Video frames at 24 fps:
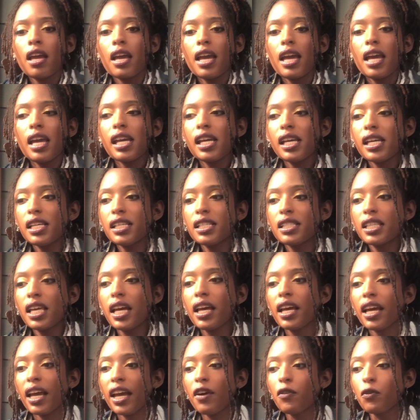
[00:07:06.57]
Is
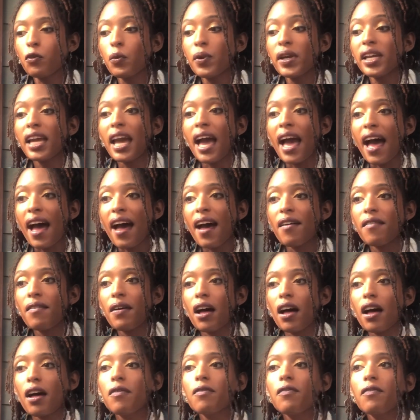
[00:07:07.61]
if we have
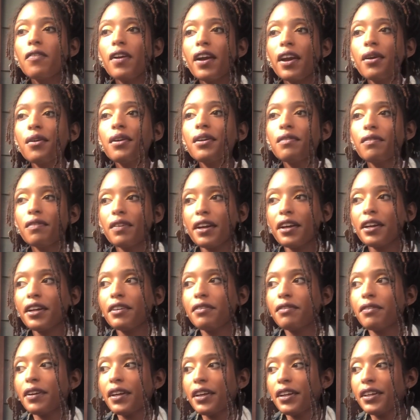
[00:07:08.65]
a very, very,
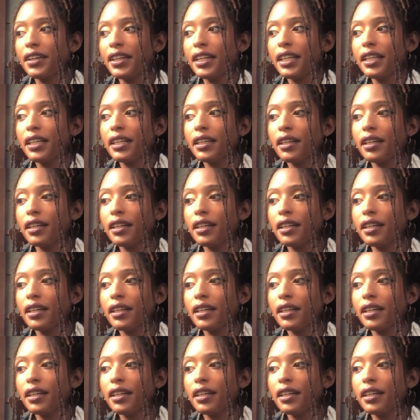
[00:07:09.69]
very,